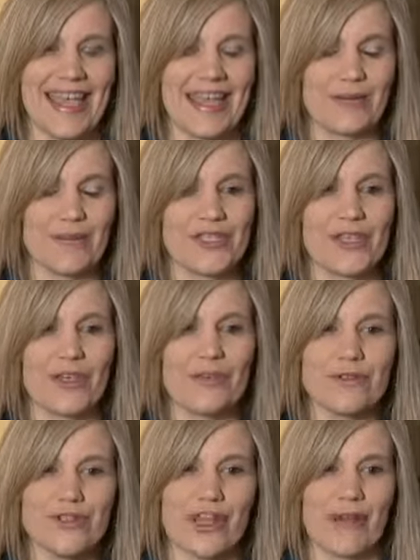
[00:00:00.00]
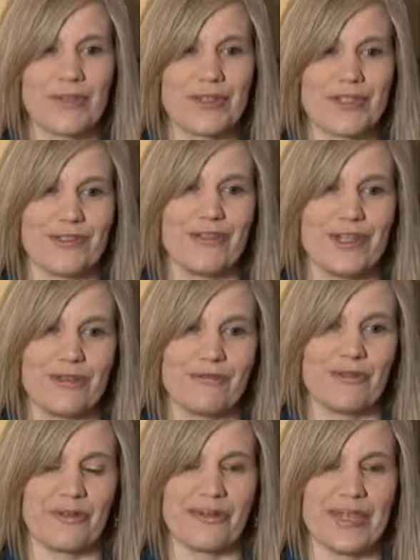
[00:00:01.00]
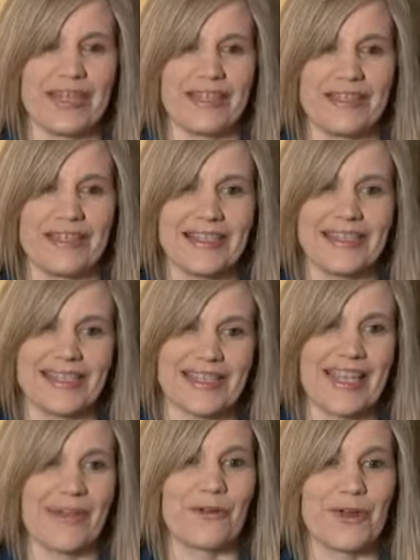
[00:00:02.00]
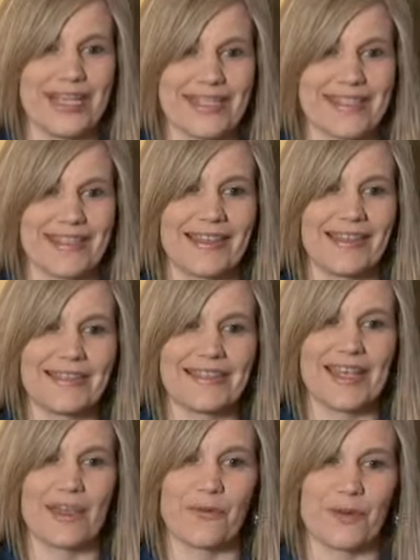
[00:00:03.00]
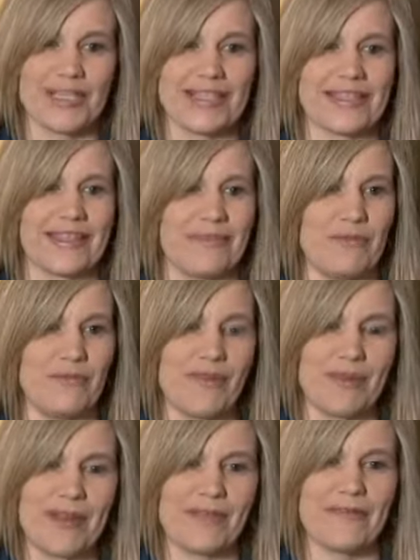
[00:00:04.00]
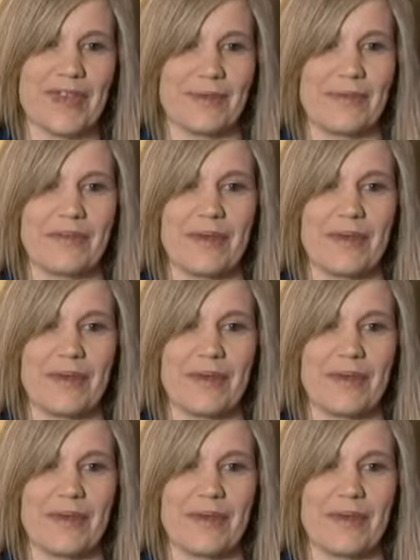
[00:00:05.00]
And it was a huge opportunity for me to take a risk in moving my family.